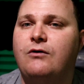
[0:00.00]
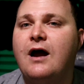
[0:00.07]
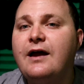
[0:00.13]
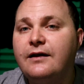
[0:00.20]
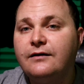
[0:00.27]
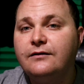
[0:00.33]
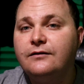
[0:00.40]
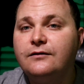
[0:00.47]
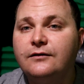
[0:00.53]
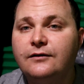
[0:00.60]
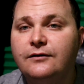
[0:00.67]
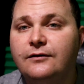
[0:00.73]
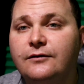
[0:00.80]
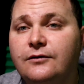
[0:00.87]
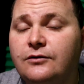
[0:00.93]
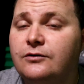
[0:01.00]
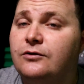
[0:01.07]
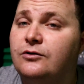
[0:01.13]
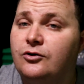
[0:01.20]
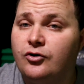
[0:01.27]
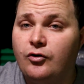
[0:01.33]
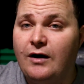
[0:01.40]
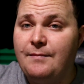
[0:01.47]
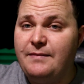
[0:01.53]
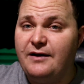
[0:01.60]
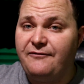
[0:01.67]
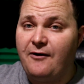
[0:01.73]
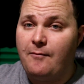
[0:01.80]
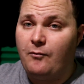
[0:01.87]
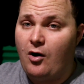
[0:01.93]
right? Correct me
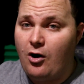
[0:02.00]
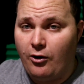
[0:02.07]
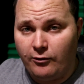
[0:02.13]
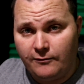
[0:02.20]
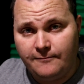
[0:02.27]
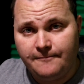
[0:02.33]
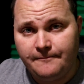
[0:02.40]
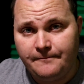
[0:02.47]
if I'm wrong.